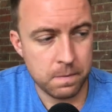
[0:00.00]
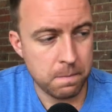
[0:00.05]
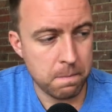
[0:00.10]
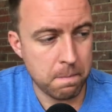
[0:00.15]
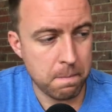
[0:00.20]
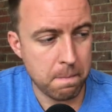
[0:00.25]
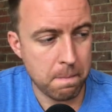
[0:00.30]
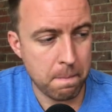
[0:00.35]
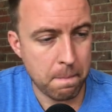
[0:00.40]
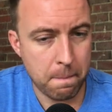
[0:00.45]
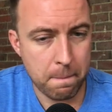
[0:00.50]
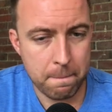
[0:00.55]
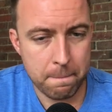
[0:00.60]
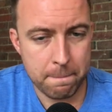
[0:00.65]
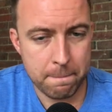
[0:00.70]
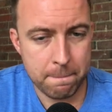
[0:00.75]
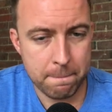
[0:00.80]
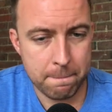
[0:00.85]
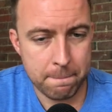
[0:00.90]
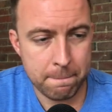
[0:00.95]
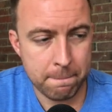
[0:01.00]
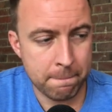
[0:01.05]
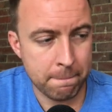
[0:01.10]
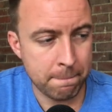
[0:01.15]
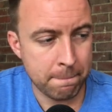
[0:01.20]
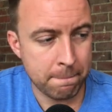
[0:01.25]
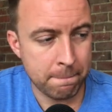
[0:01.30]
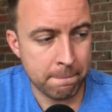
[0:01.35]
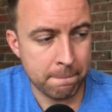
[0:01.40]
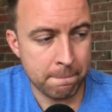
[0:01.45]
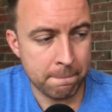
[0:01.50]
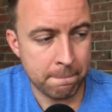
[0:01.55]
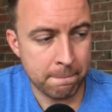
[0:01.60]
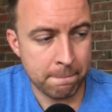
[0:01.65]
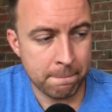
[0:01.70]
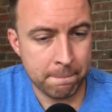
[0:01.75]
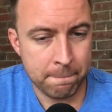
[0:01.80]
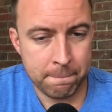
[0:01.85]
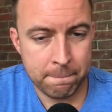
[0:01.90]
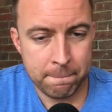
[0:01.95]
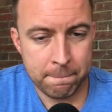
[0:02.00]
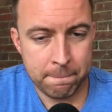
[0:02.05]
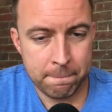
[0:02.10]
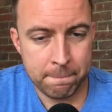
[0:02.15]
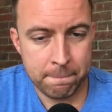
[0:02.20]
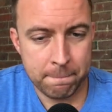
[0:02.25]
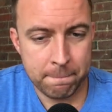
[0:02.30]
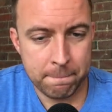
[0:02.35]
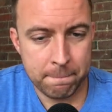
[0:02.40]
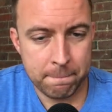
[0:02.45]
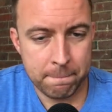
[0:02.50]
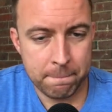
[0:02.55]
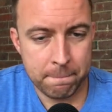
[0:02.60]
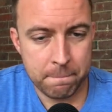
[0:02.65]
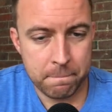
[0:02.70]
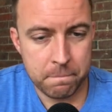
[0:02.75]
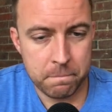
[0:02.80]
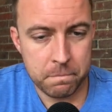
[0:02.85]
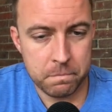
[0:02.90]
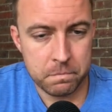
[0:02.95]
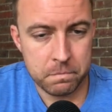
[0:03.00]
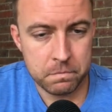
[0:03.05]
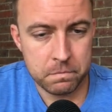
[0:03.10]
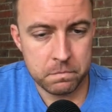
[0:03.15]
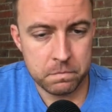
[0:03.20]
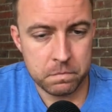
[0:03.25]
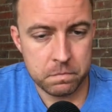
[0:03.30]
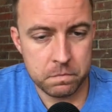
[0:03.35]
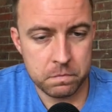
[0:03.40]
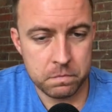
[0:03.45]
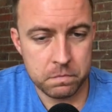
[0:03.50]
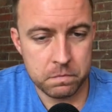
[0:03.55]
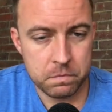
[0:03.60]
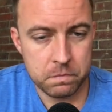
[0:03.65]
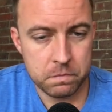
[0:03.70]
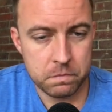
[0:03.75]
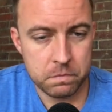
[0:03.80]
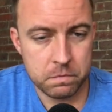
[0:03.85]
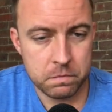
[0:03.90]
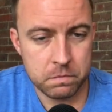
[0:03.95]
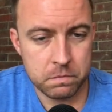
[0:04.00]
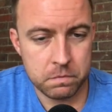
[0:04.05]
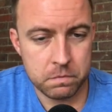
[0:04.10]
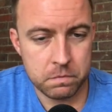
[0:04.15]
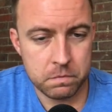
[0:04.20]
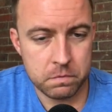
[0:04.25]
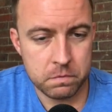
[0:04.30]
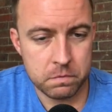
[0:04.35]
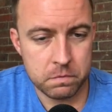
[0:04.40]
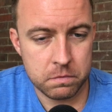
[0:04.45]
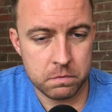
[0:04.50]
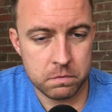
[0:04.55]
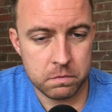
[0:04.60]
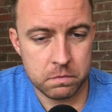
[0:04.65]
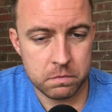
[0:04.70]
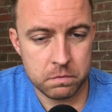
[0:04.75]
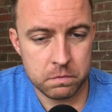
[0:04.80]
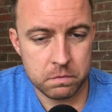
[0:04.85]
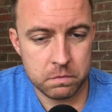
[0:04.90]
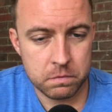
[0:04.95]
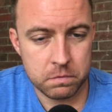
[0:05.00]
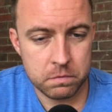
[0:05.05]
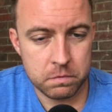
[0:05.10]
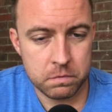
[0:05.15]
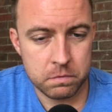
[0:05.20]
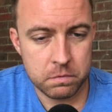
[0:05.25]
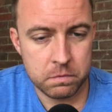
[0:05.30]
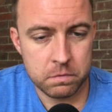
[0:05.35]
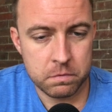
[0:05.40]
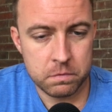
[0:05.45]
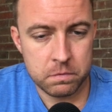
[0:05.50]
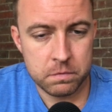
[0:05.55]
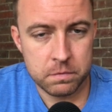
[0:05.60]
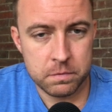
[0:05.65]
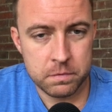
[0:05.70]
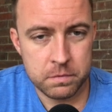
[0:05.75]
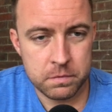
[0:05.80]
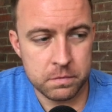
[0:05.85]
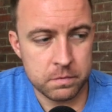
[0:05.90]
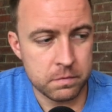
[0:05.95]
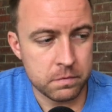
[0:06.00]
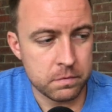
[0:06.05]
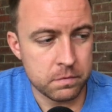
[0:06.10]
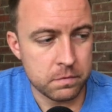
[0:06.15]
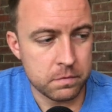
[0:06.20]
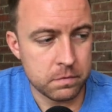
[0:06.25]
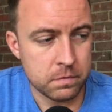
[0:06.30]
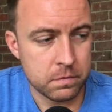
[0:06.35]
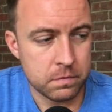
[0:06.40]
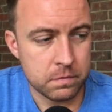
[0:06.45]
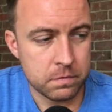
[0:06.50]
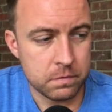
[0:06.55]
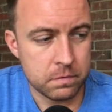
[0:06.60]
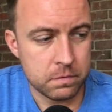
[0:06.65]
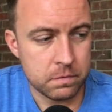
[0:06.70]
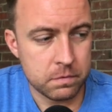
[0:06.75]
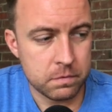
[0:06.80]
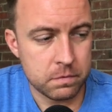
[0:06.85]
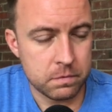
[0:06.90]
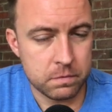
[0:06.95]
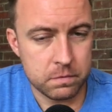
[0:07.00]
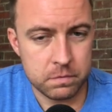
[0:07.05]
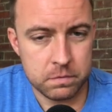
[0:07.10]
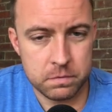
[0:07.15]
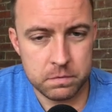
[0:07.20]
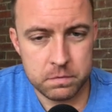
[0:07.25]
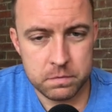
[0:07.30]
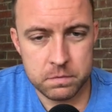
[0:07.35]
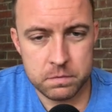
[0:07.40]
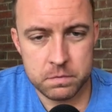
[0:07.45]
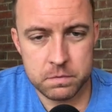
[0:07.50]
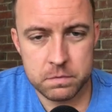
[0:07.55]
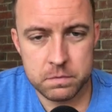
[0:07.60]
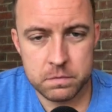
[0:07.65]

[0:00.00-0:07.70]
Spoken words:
Nobody speaks.